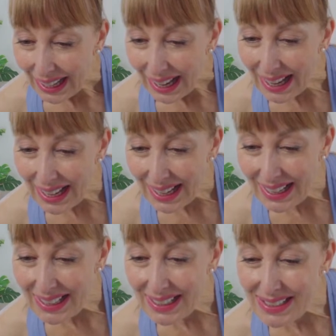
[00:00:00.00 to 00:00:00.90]

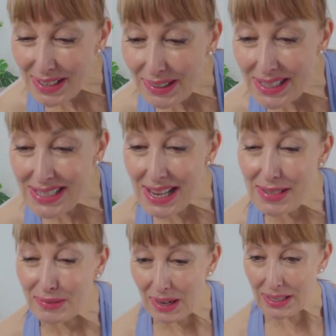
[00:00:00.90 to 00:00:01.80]
Donna
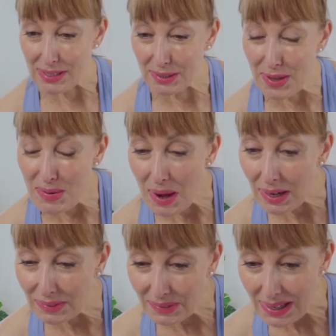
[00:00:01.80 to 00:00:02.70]
says, Rachel, you
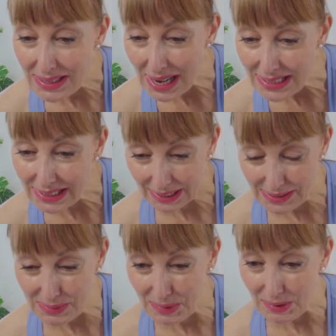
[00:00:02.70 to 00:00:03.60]
are a fantastic
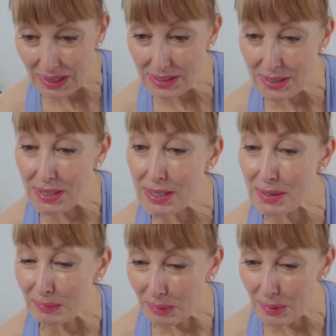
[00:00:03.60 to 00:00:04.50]
inspiration to
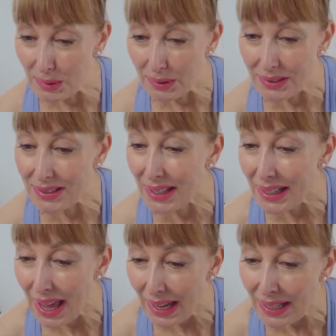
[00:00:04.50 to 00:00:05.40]
support
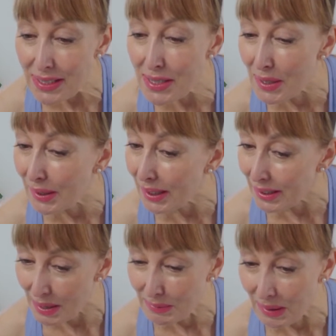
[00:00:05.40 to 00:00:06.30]
that age is only a
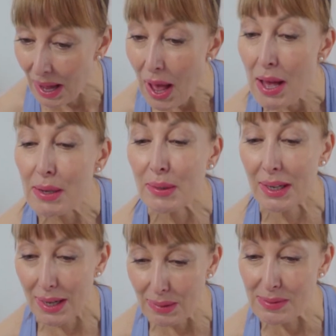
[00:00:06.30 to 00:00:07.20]
number when
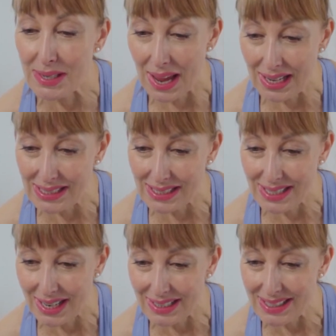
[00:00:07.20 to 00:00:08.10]
it comes to
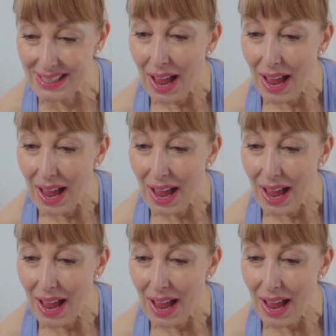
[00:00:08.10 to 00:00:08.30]
exercise.